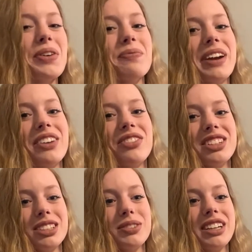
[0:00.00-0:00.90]
But if it
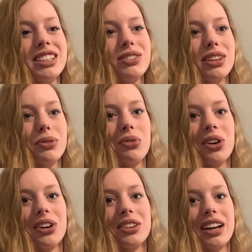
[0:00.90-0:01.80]
just begins with a
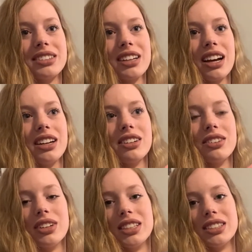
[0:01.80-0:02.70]
word that's kind
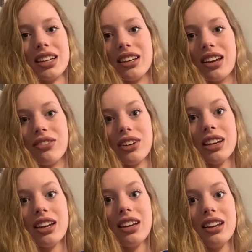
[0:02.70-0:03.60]
of
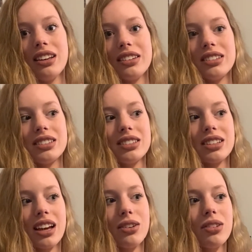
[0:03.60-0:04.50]
insignificant,
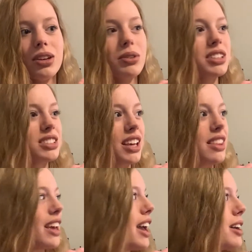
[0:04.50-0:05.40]
I don't really want to say
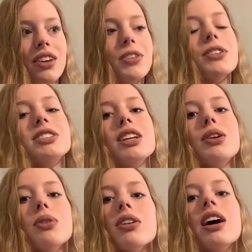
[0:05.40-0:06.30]
that. If it was
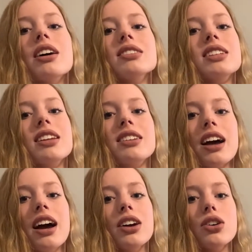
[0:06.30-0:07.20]
anywhere else in the
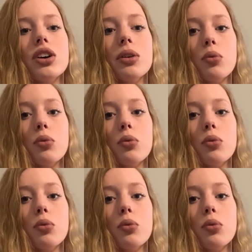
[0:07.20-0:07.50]
title, it